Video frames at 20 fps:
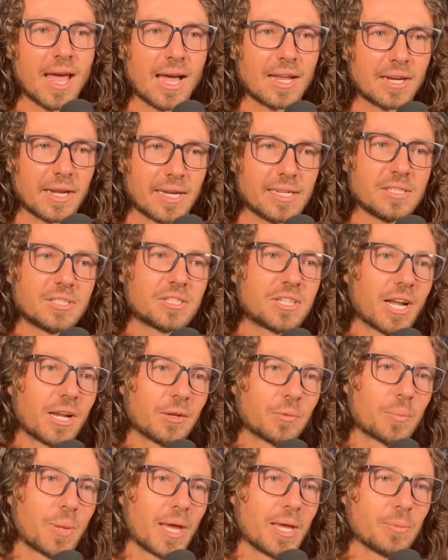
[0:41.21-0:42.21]
And he's
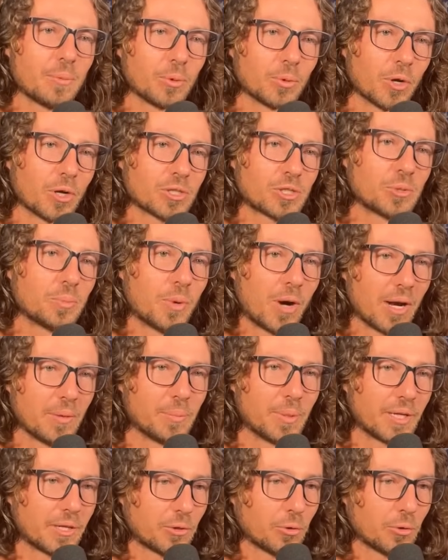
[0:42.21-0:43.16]
telling people not to buy